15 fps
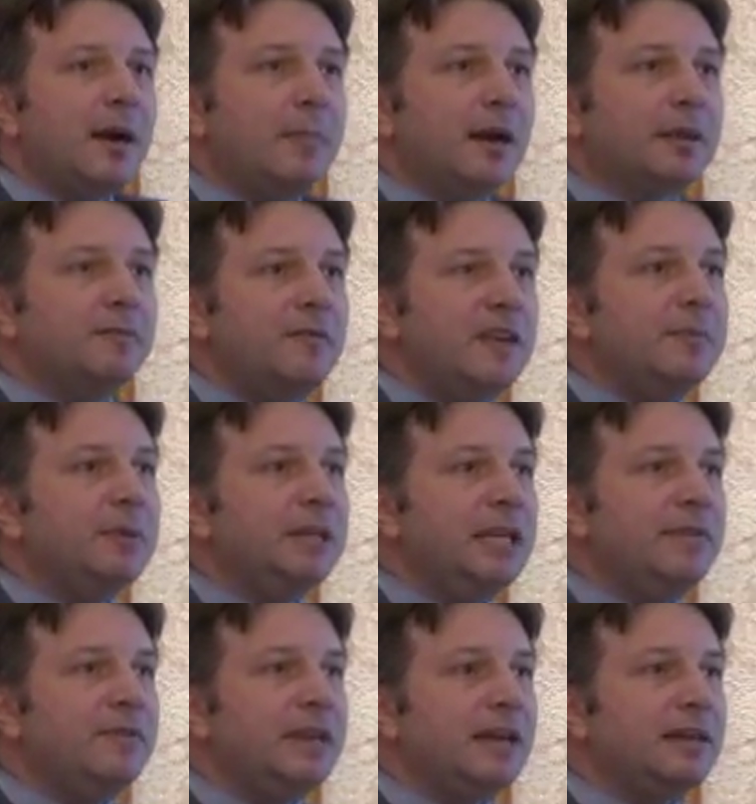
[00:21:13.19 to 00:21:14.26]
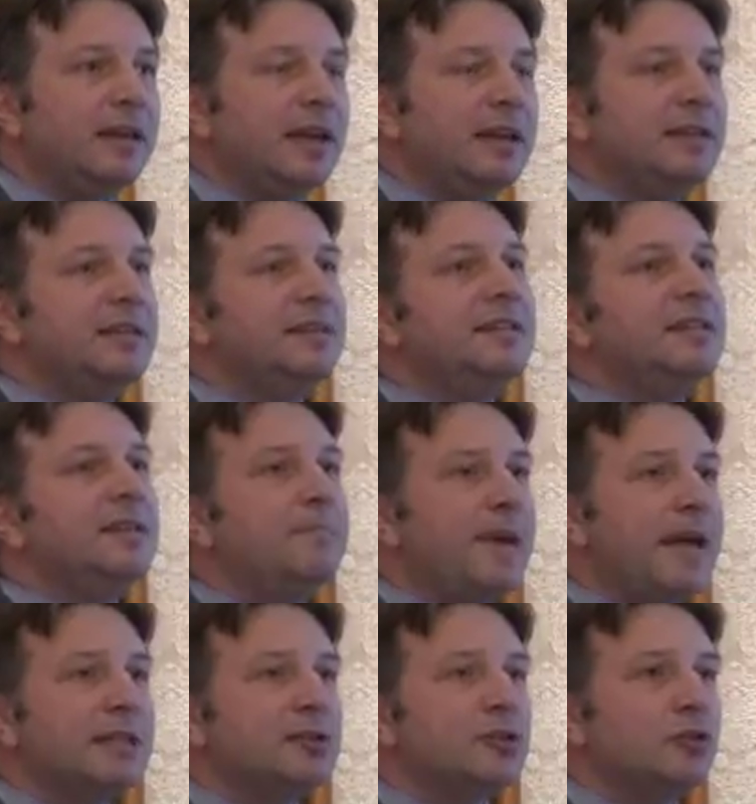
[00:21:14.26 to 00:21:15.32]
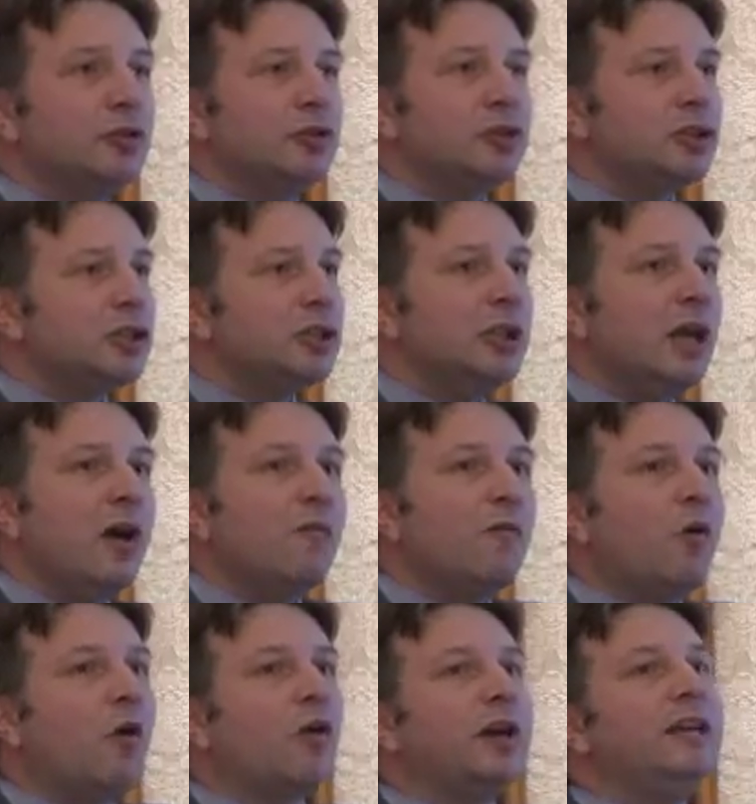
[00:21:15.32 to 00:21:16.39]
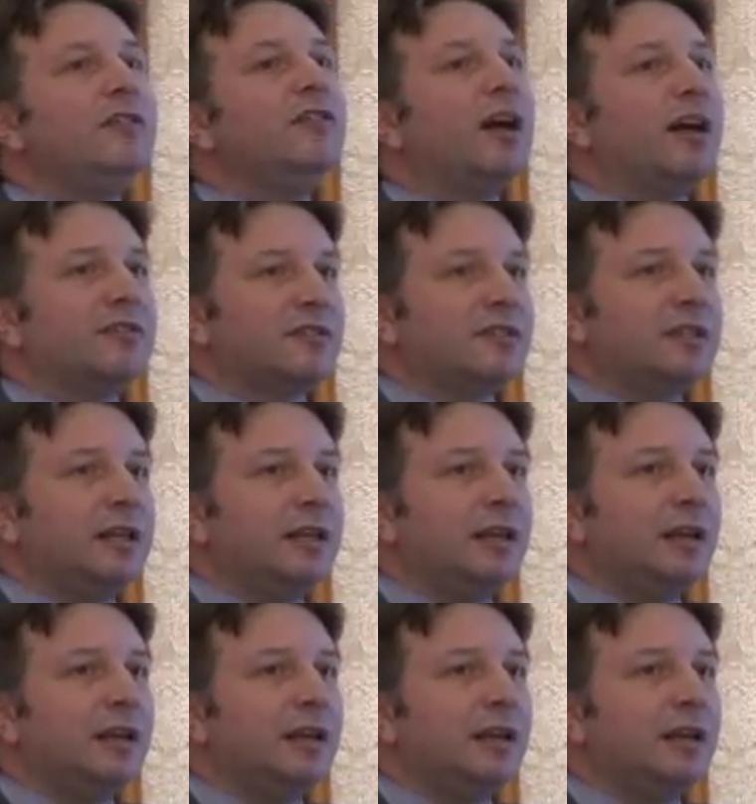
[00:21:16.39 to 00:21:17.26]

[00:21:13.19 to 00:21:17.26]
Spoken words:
but we believe that this is the best solution for industry.